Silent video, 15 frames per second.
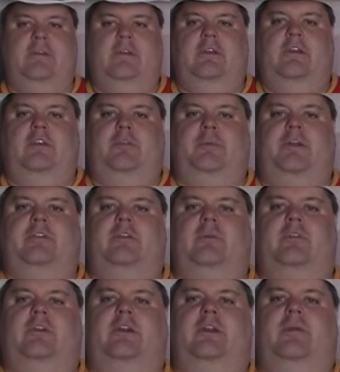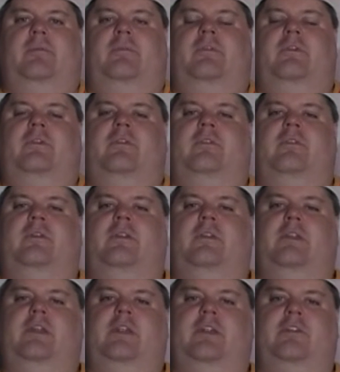he spent some time in
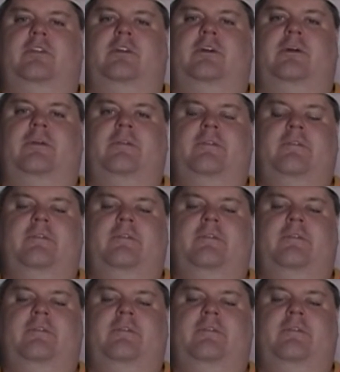the NHL